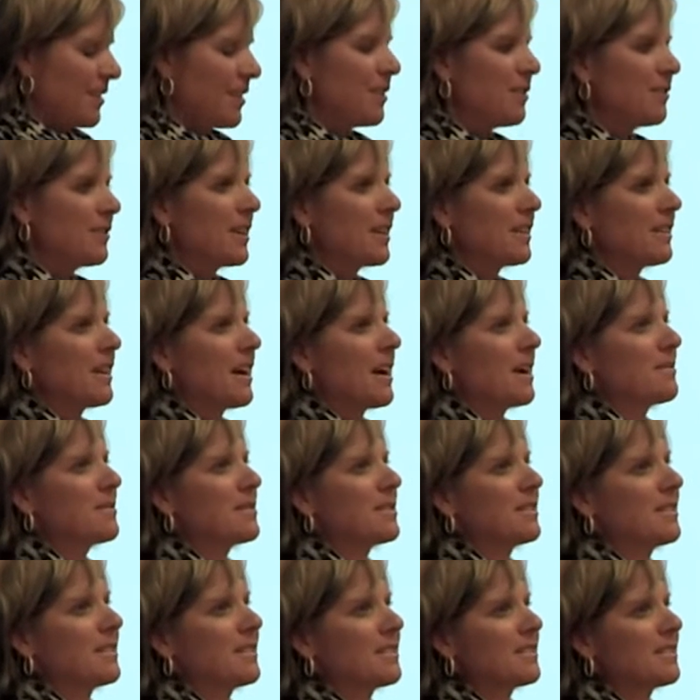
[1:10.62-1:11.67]
neonatal
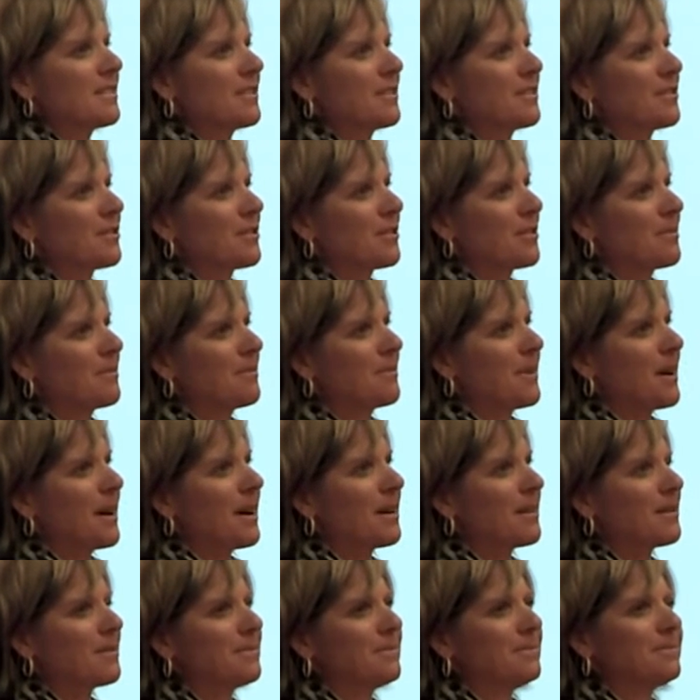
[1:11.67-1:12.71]
abstinence
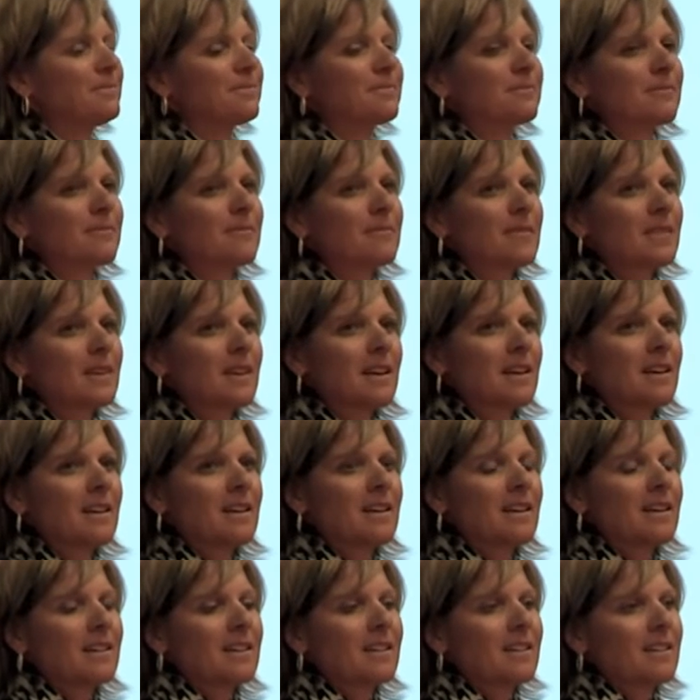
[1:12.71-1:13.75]
syndrome,
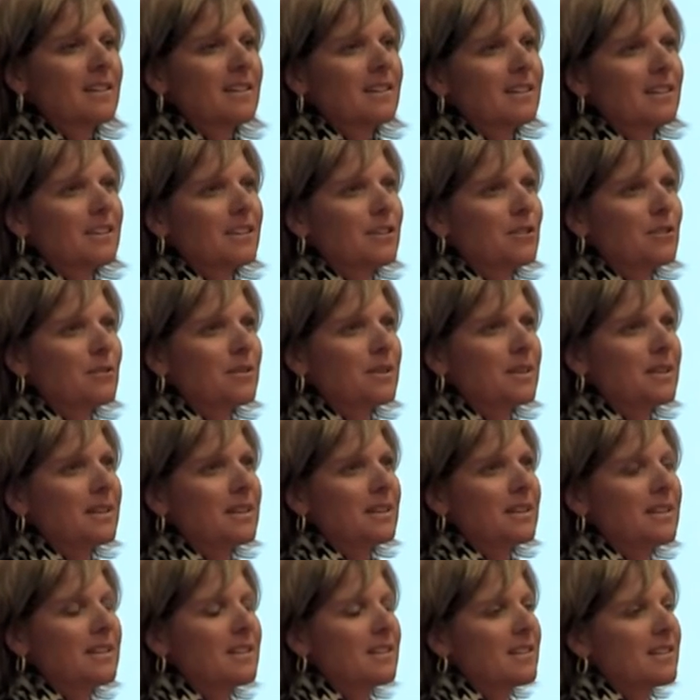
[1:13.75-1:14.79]

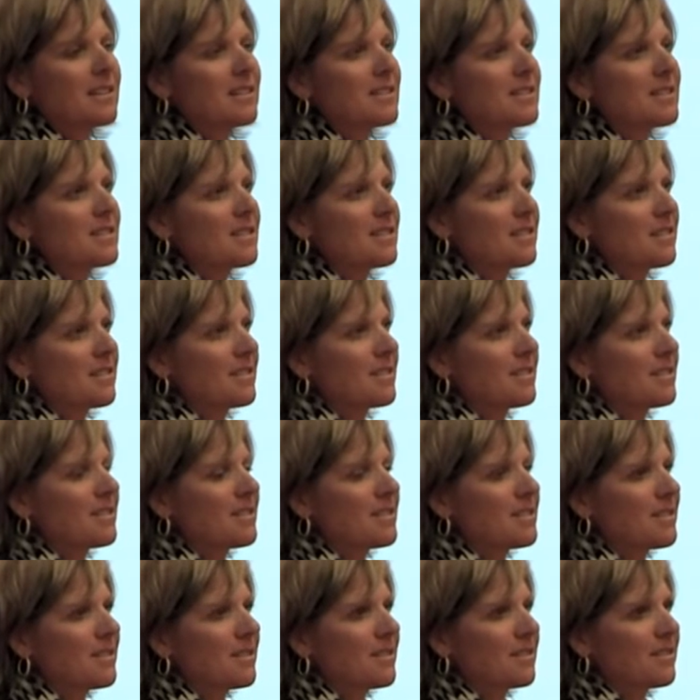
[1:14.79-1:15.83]
it is
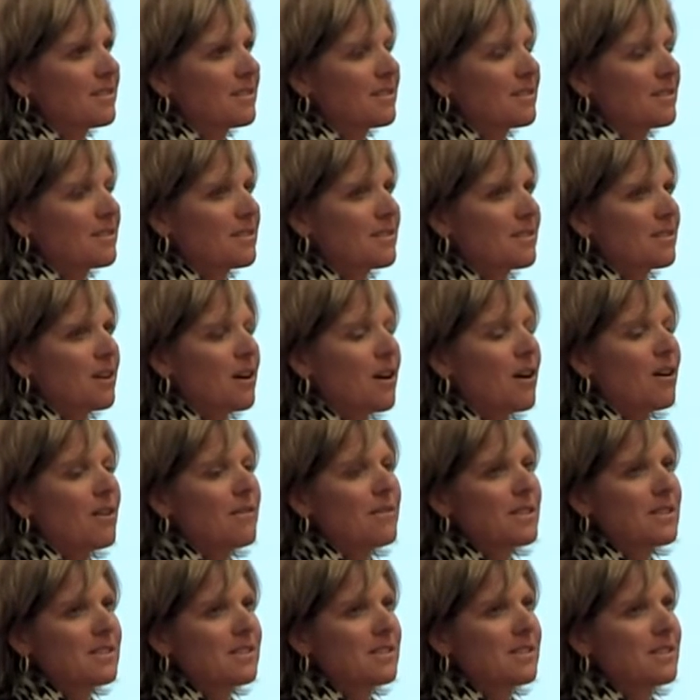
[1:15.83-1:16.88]

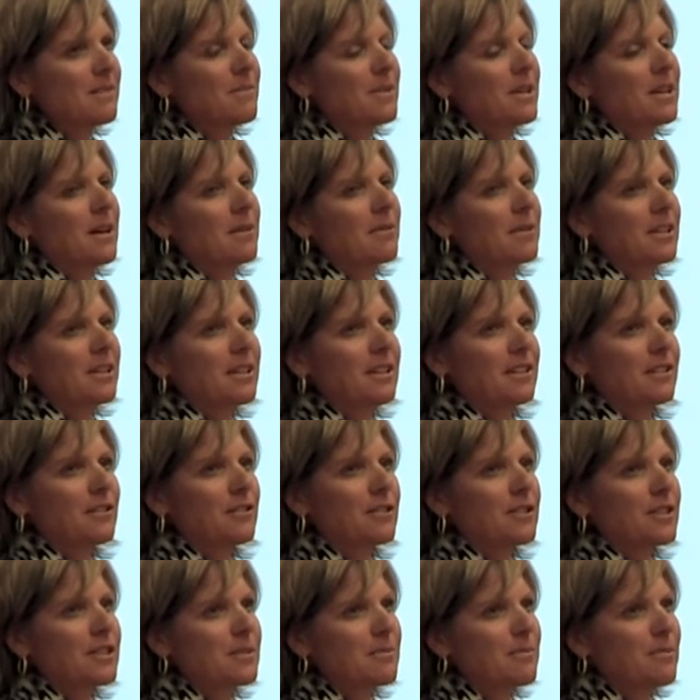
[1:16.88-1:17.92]
obviously becoming an
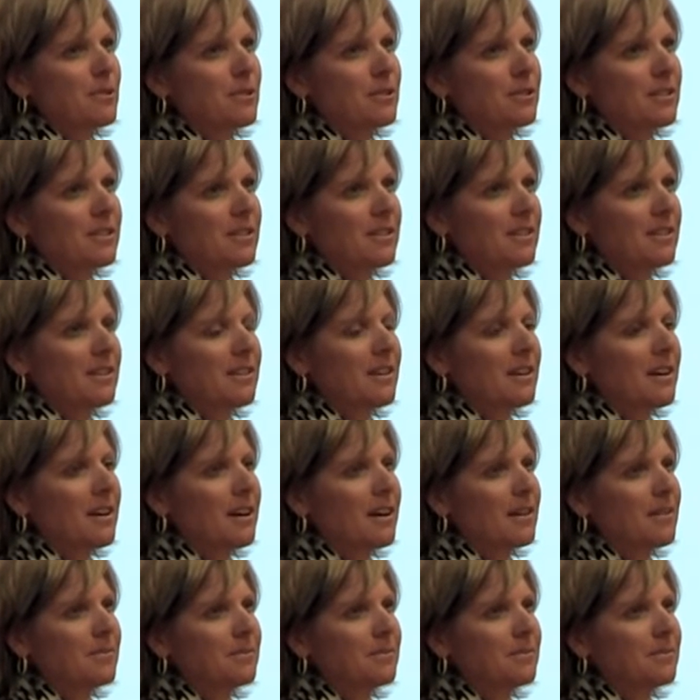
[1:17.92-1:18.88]
increased burden